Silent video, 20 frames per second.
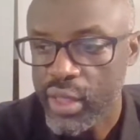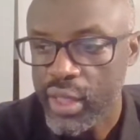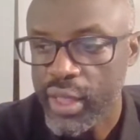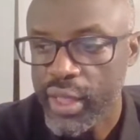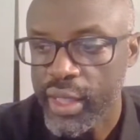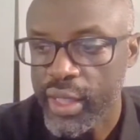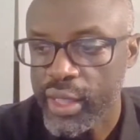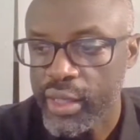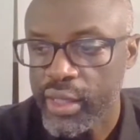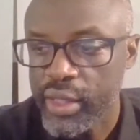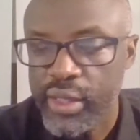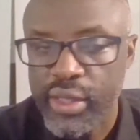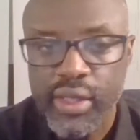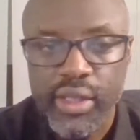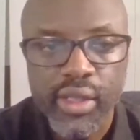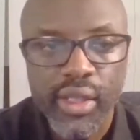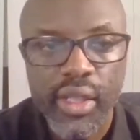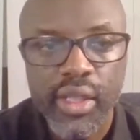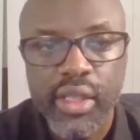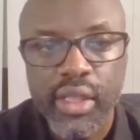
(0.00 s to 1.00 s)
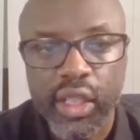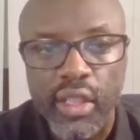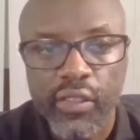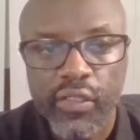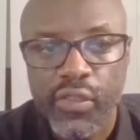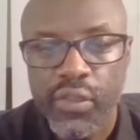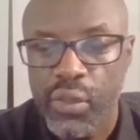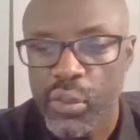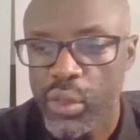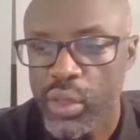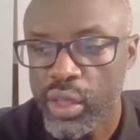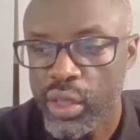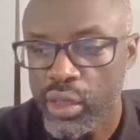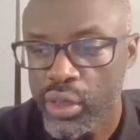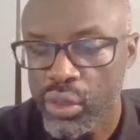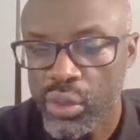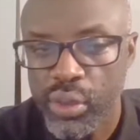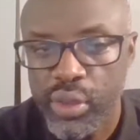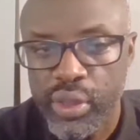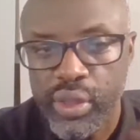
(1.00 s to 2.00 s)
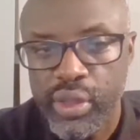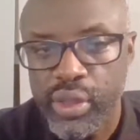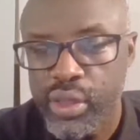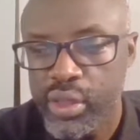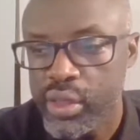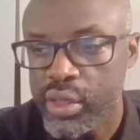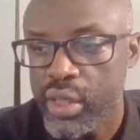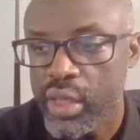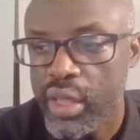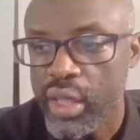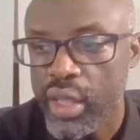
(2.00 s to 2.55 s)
And in this case, if you are a tourist,